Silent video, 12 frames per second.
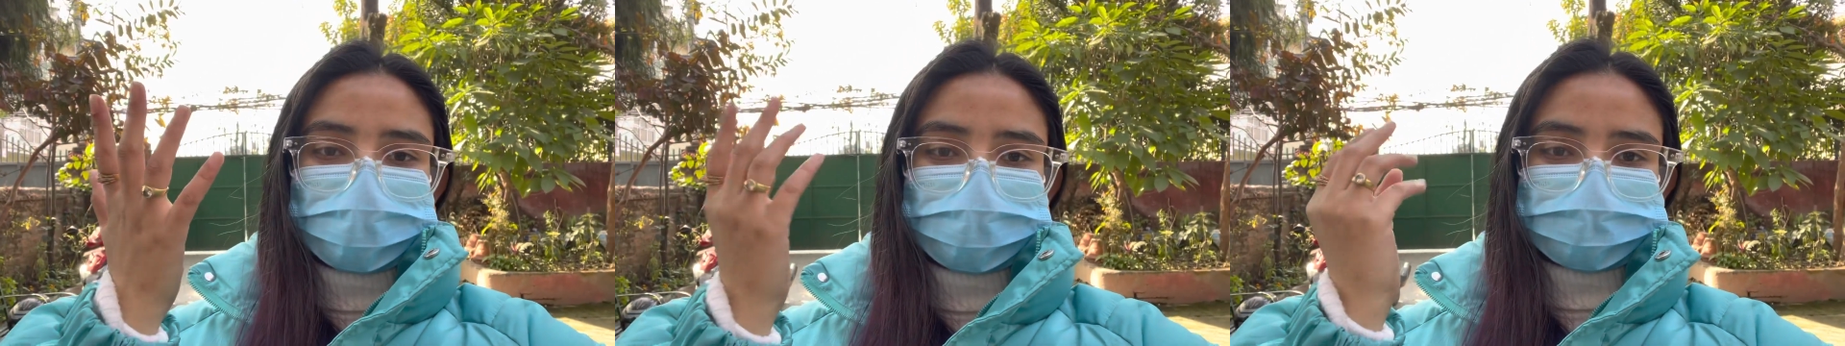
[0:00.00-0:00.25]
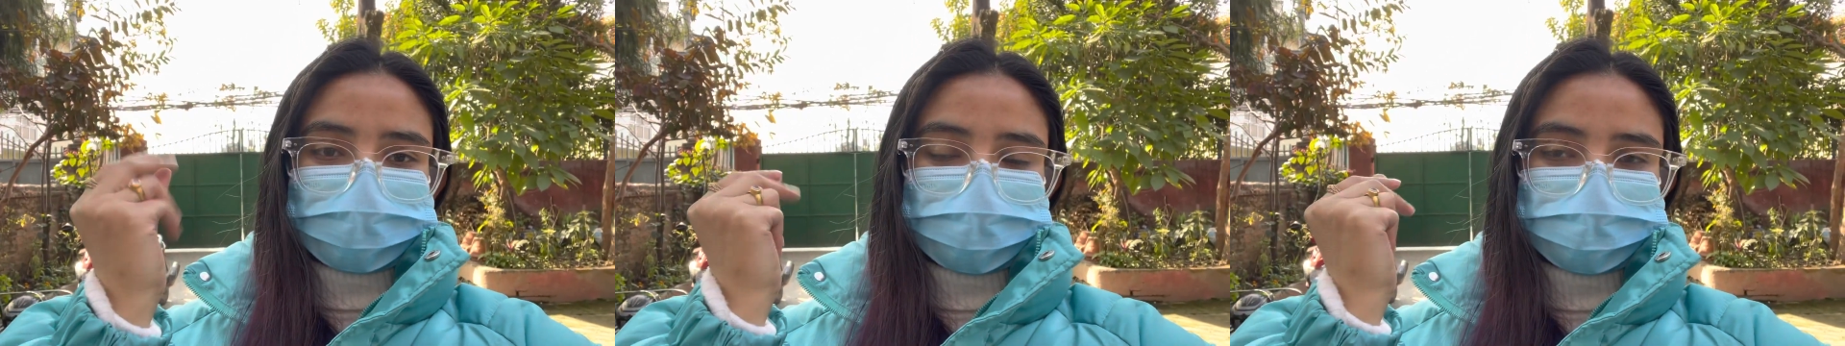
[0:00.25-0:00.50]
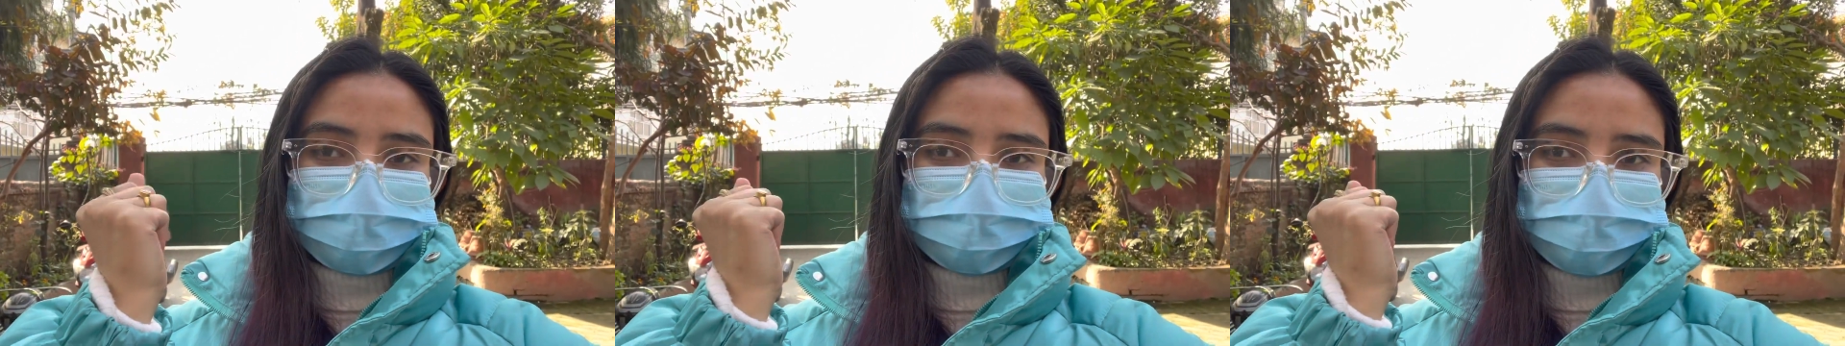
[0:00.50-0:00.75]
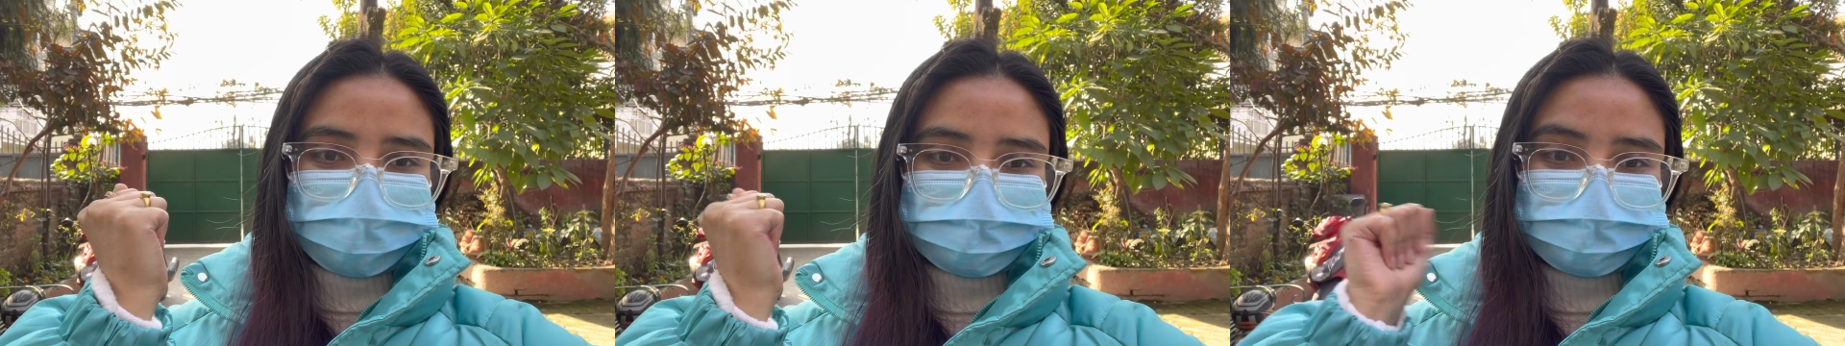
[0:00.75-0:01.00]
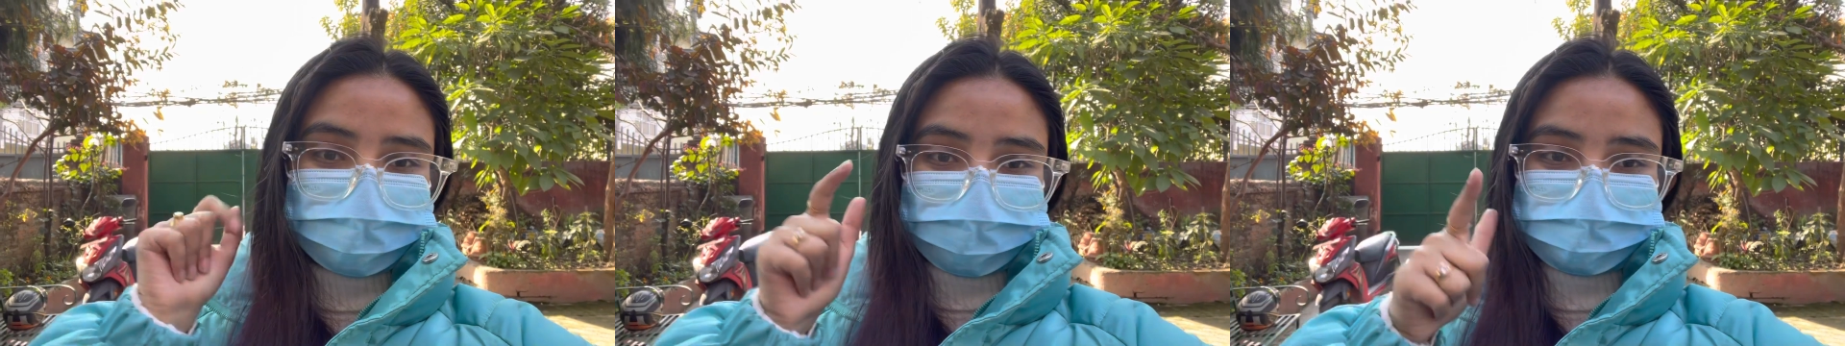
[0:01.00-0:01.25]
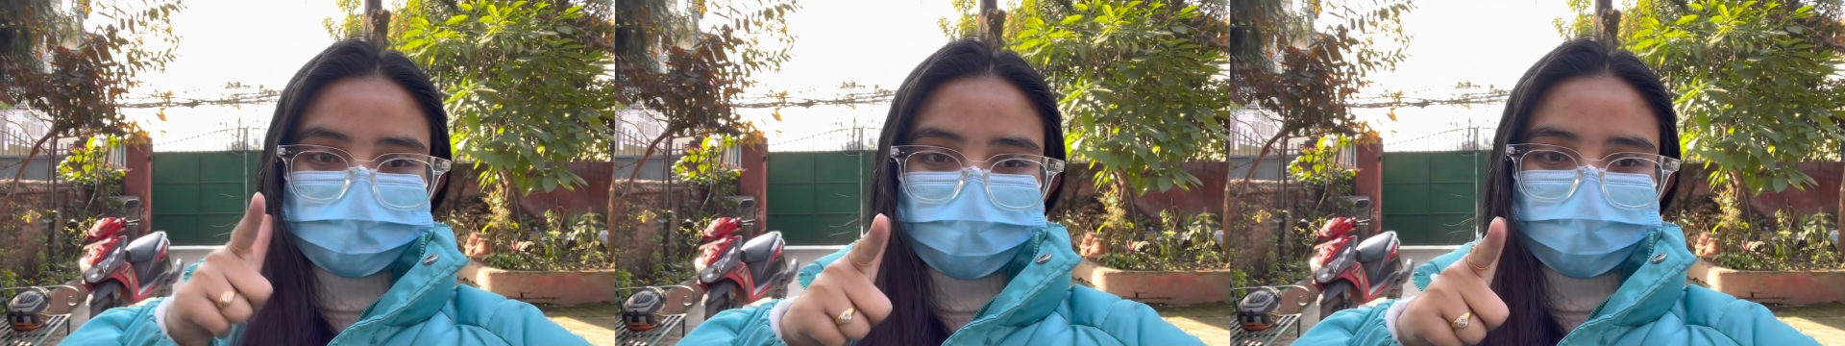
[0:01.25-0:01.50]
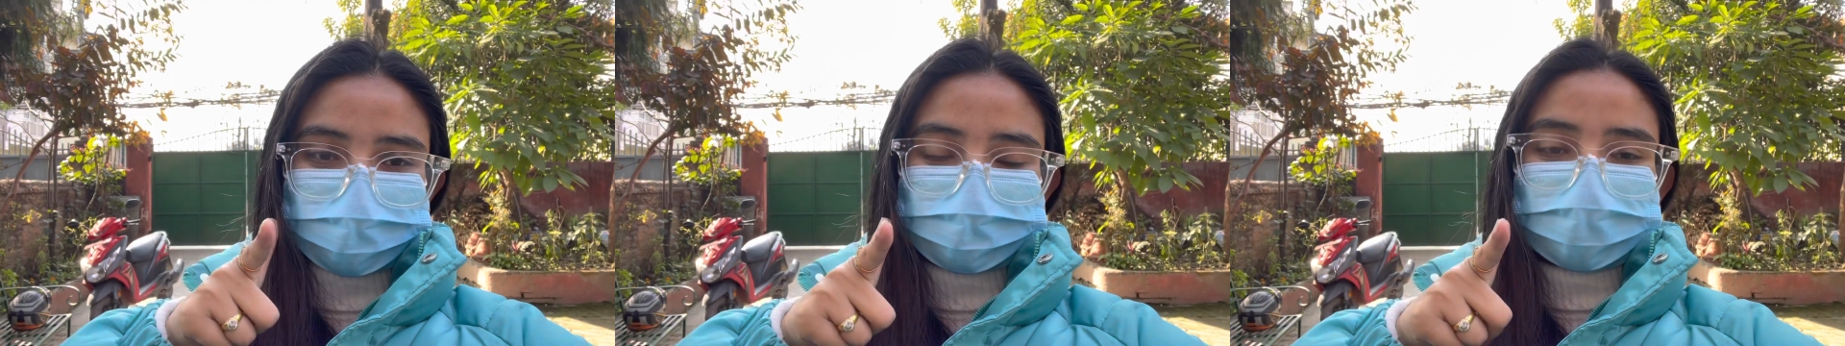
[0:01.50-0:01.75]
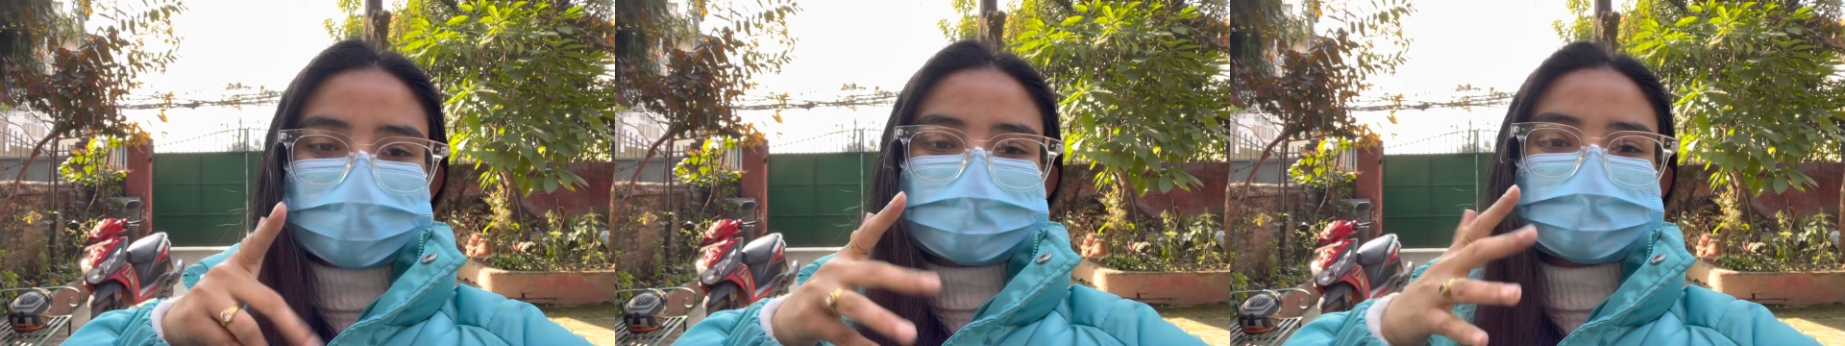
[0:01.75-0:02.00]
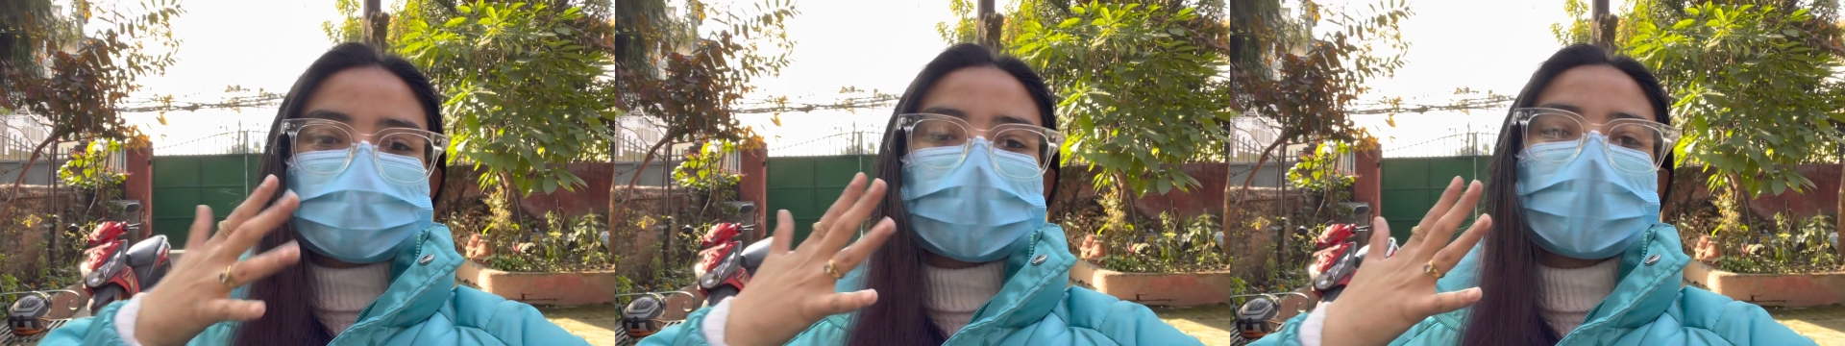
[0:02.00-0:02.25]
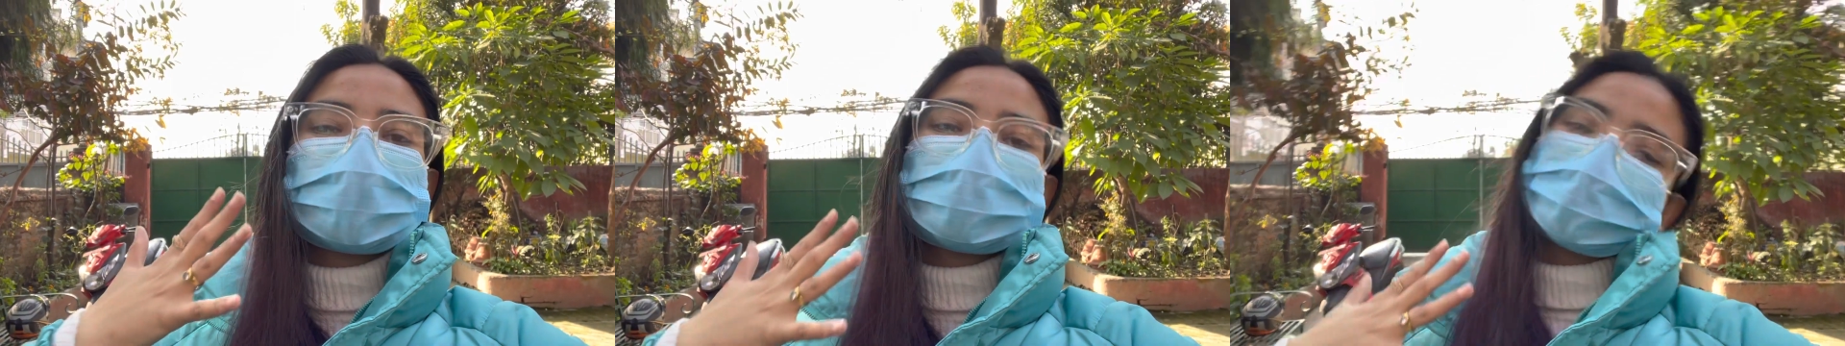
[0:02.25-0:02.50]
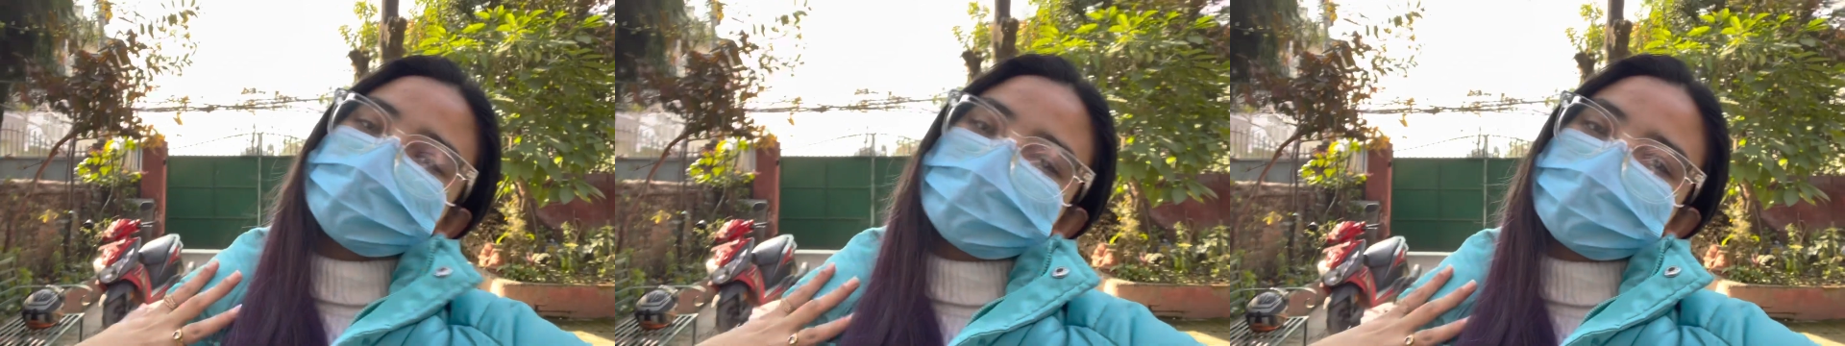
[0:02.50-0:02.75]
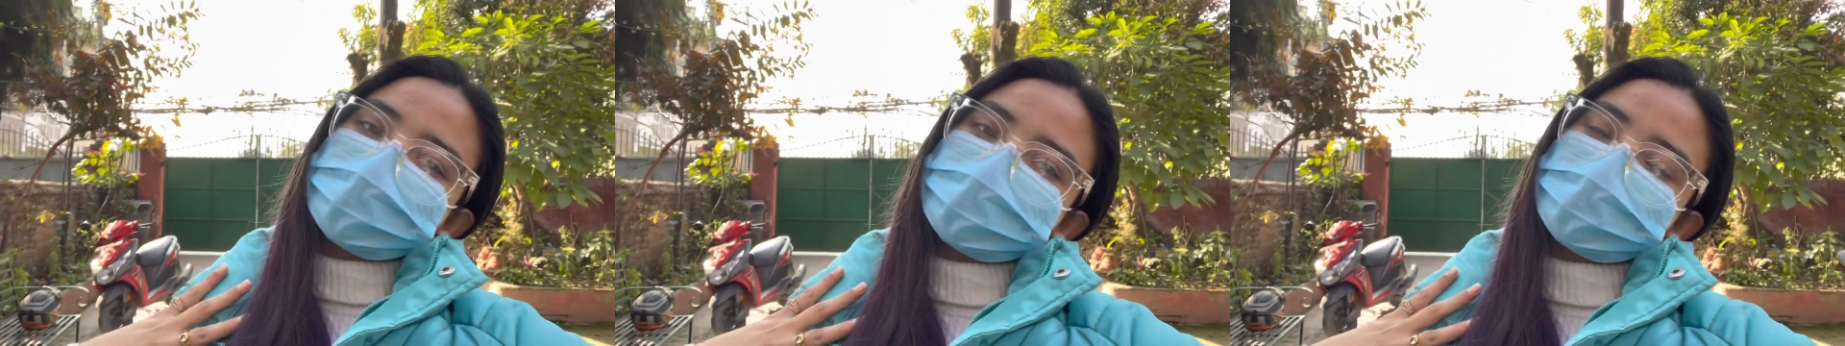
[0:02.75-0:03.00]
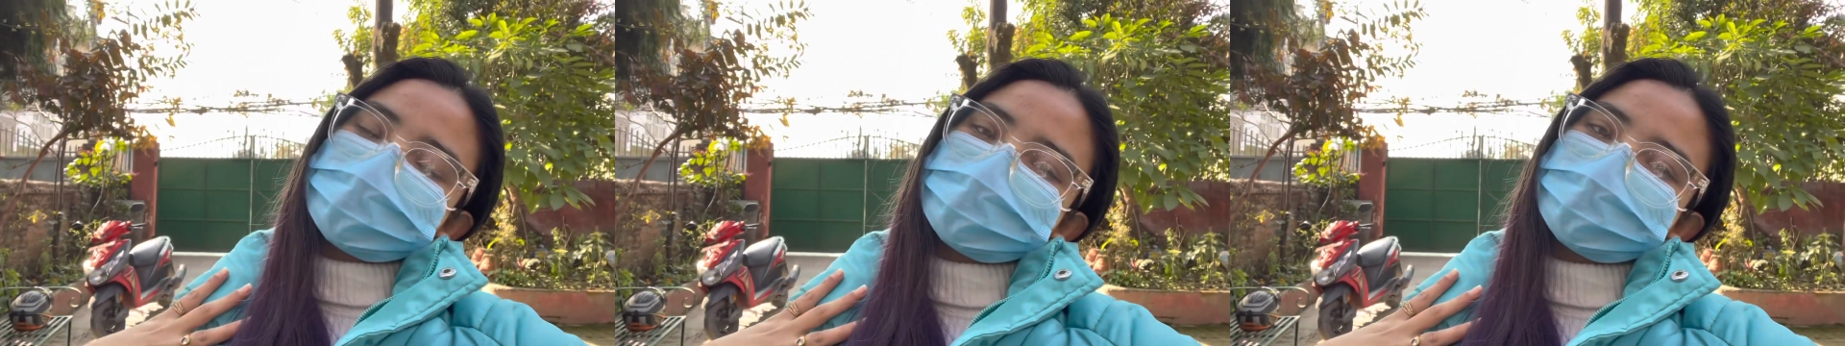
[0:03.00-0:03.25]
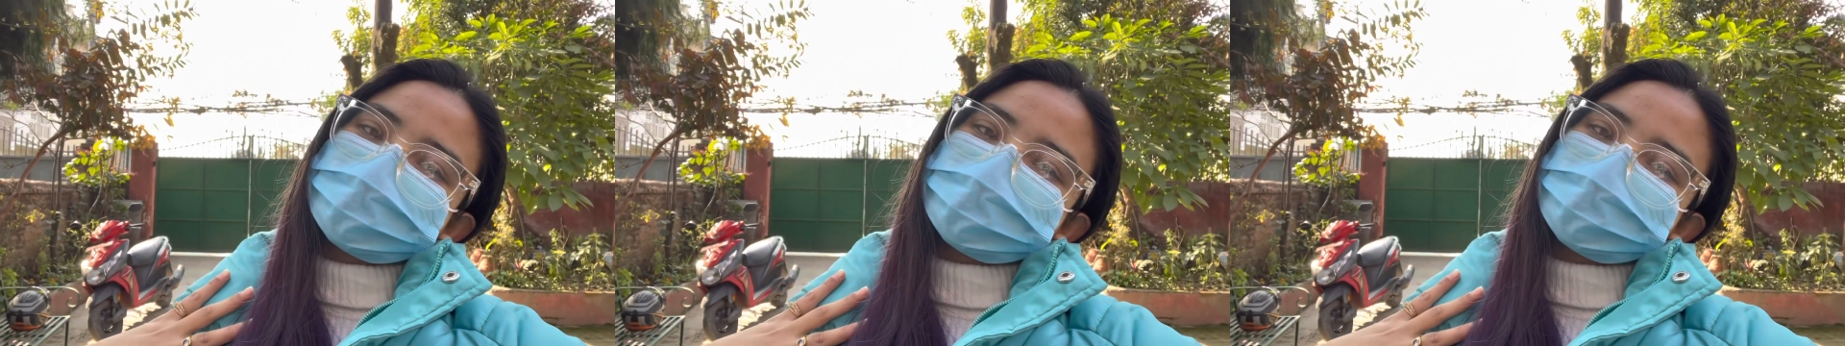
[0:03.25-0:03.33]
around Kathmandu and I'm taking you guys along with me.